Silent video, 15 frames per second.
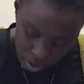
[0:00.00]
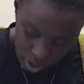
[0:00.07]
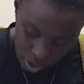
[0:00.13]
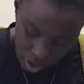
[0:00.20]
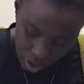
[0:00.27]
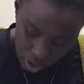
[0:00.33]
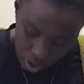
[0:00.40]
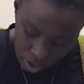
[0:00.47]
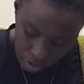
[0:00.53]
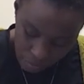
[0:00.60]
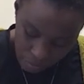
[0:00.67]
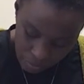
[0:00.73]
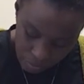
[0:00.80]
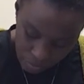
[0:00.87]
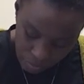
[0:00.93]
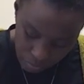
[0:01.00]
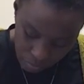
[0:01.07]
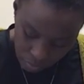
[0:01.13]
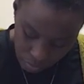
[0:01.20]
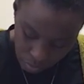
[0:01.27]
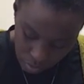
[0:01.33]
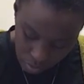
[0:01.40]
So
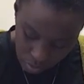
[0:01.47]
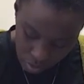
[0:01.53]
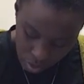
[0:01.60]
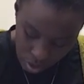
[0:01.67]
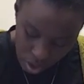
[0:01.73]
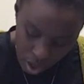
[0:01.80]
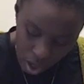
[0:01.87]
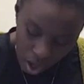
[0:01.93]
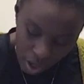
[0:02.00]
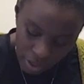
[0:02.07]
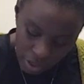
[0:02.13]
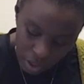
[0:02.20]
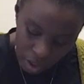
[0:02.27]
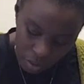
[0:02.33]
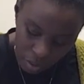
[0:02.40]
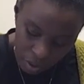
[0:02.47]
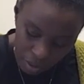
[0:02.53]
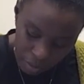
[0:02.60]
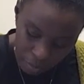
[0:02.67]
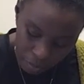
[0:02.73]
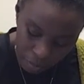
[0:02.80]
I know what the